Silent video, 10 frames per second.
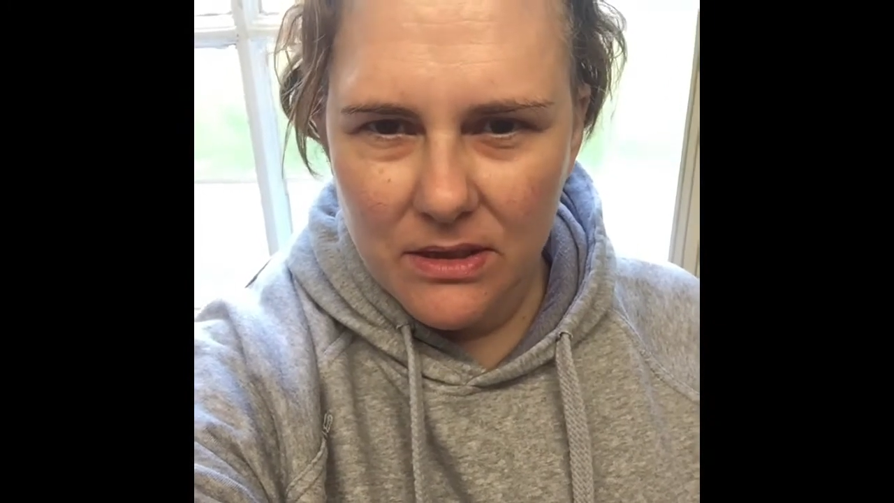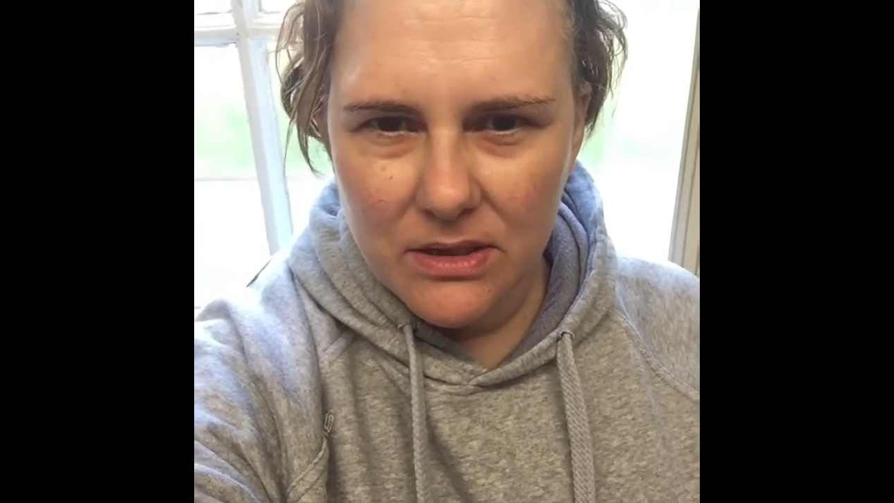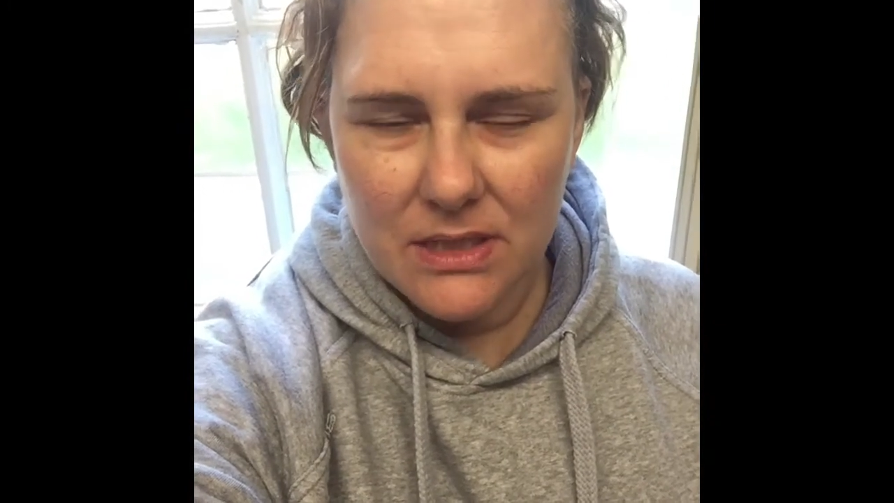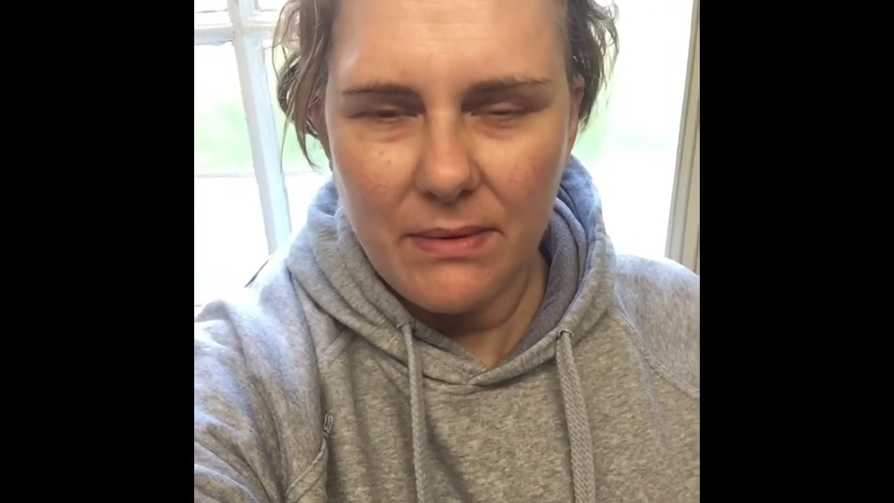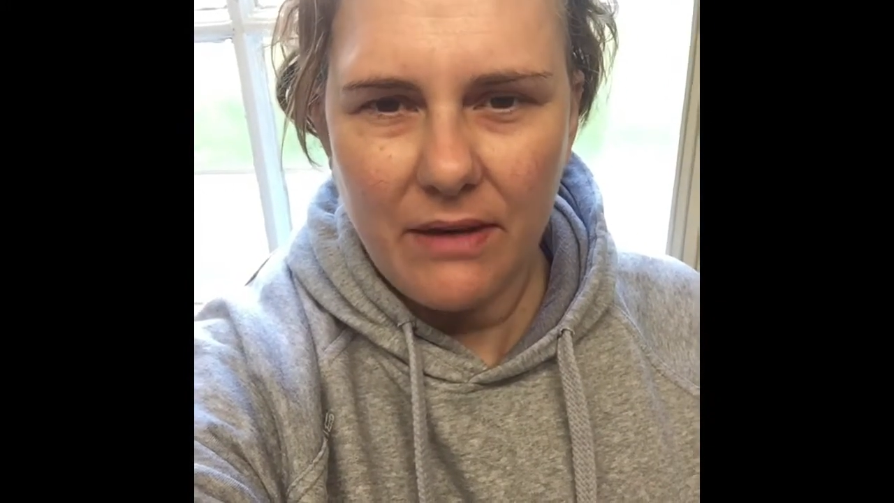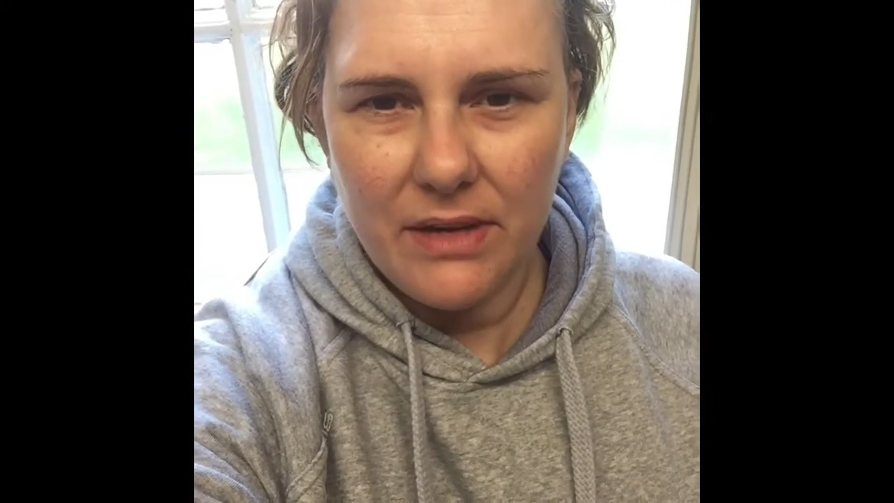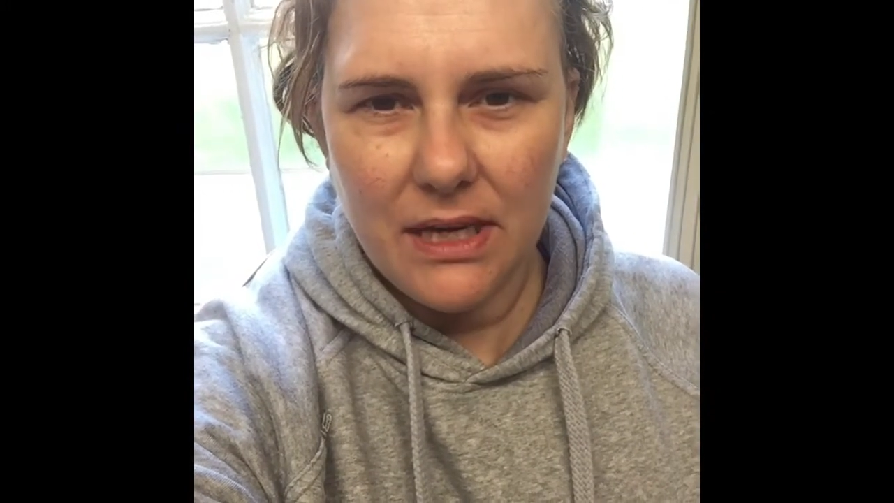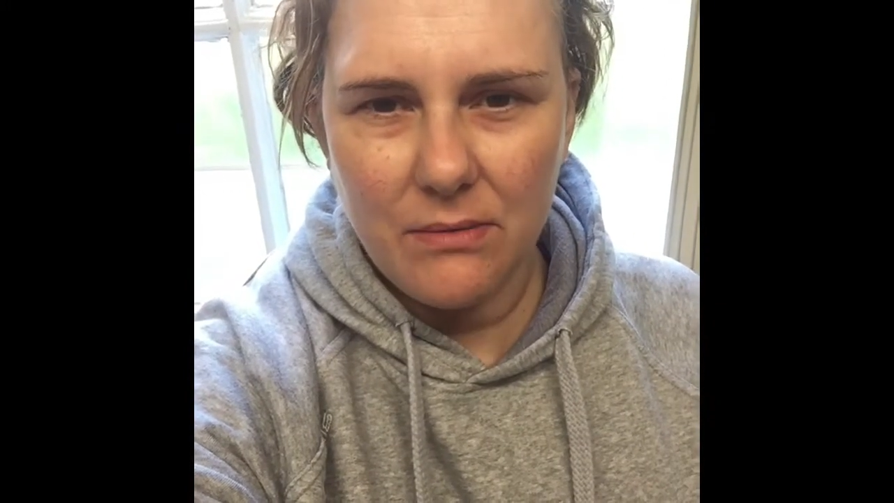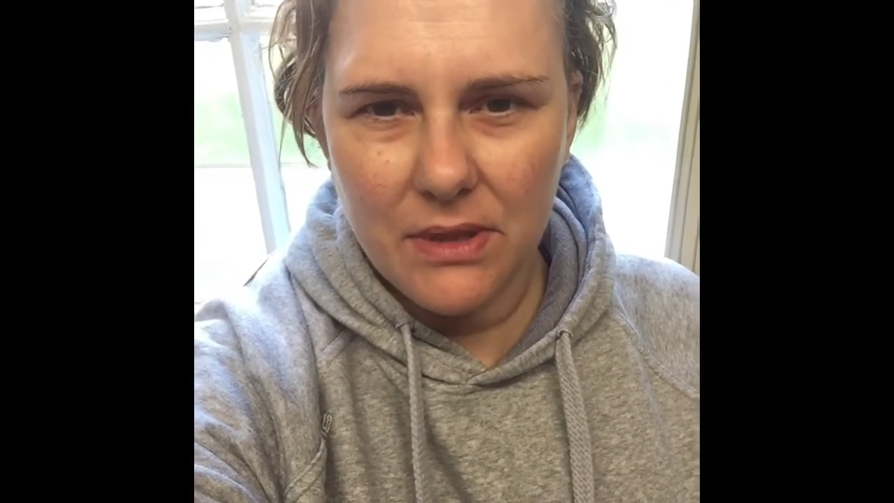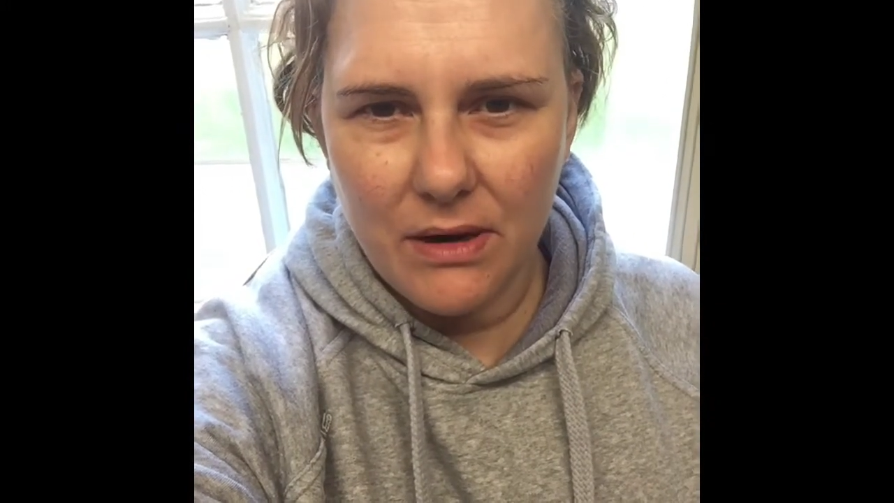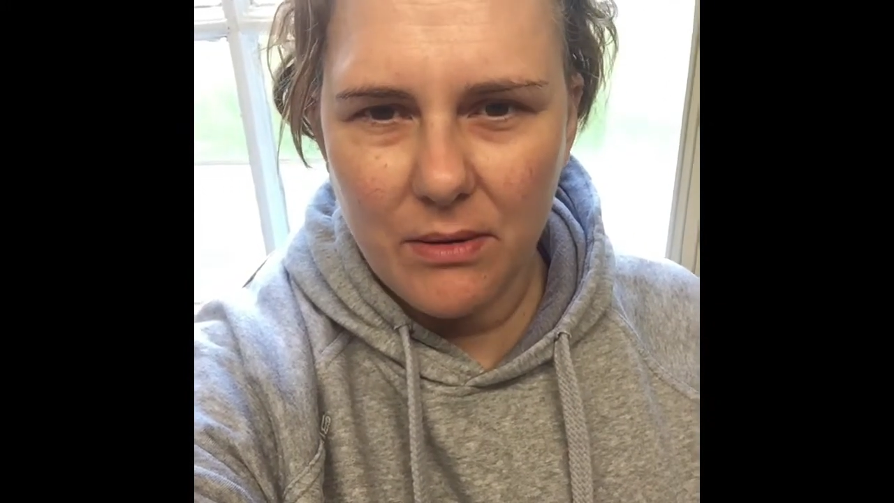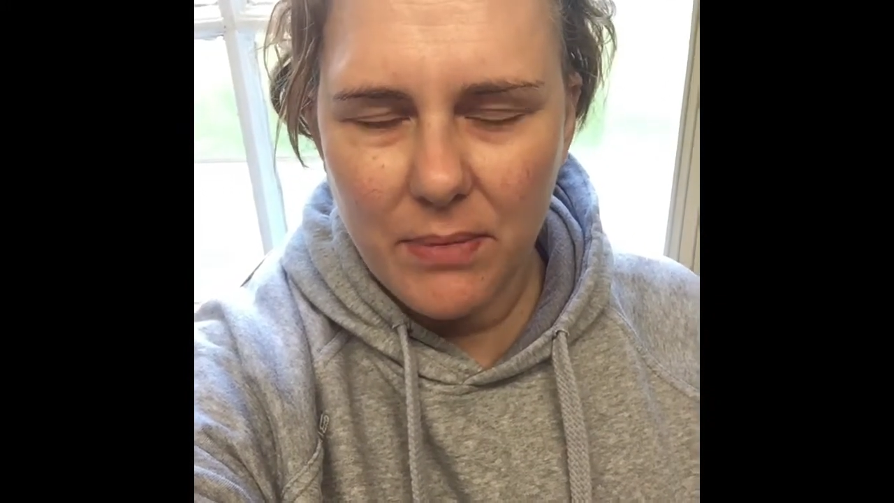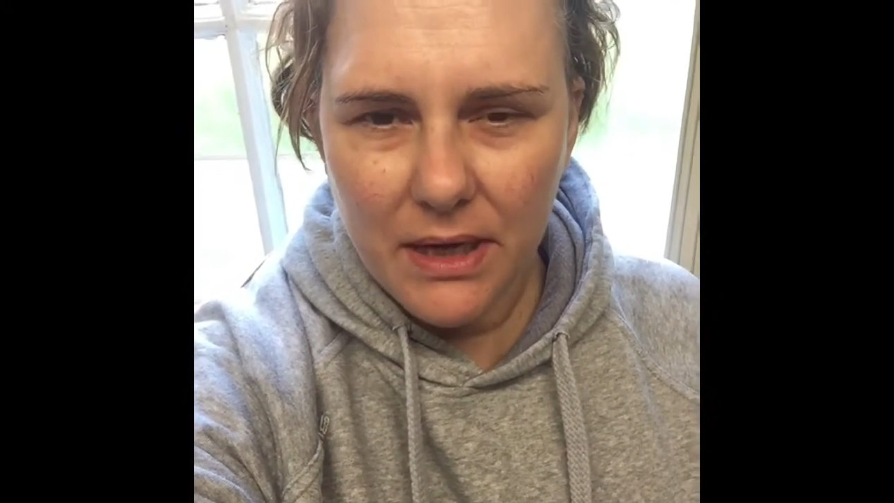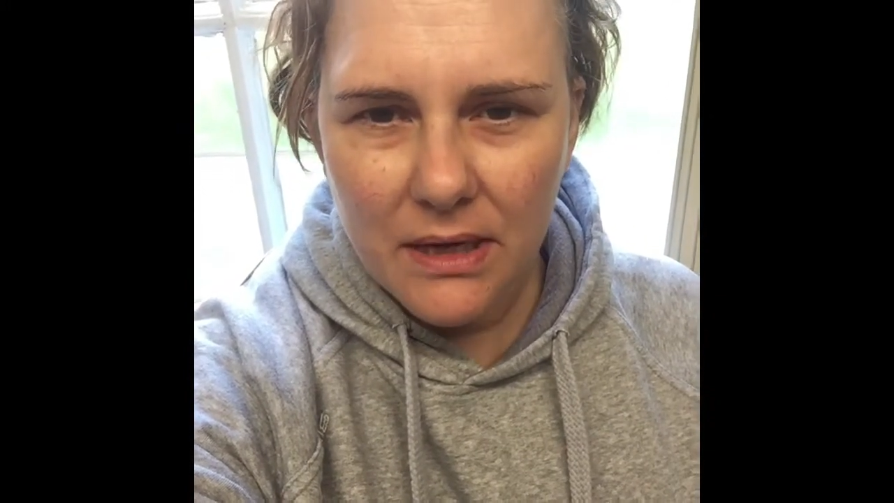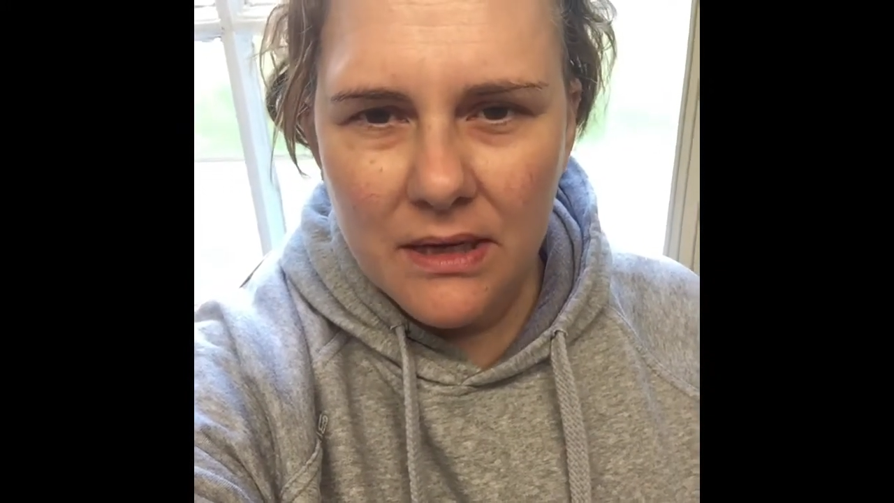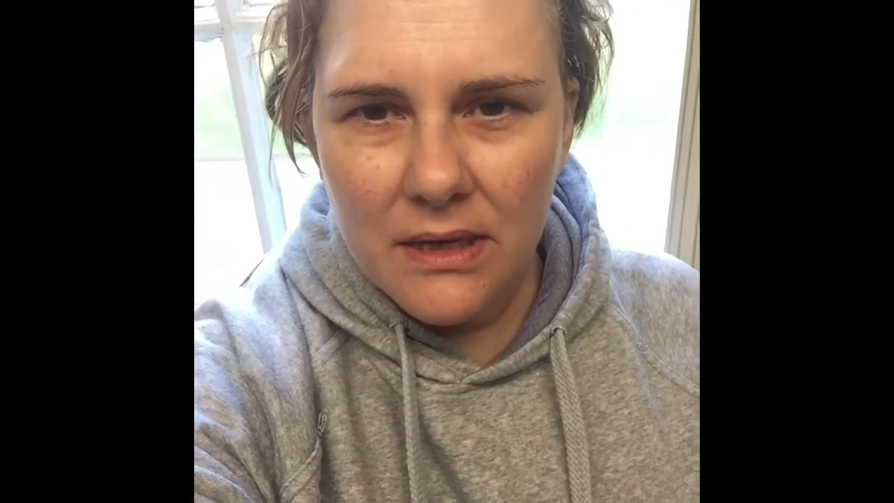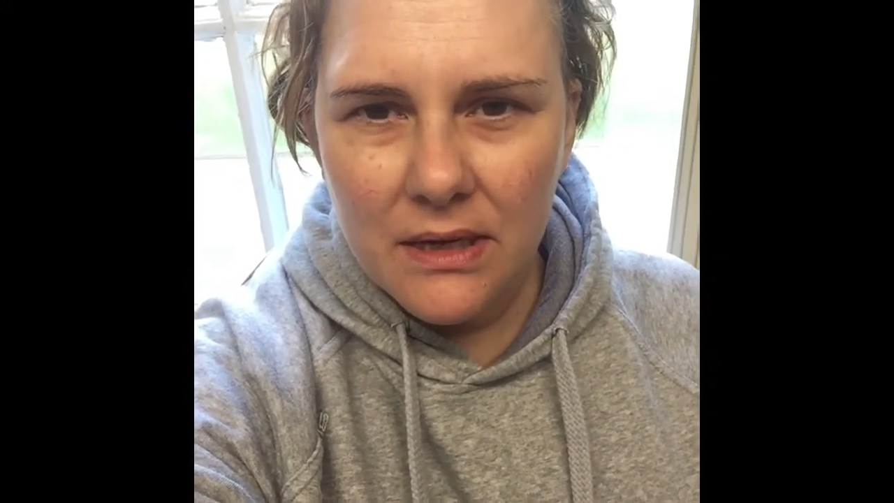because I'm having chemotherapy.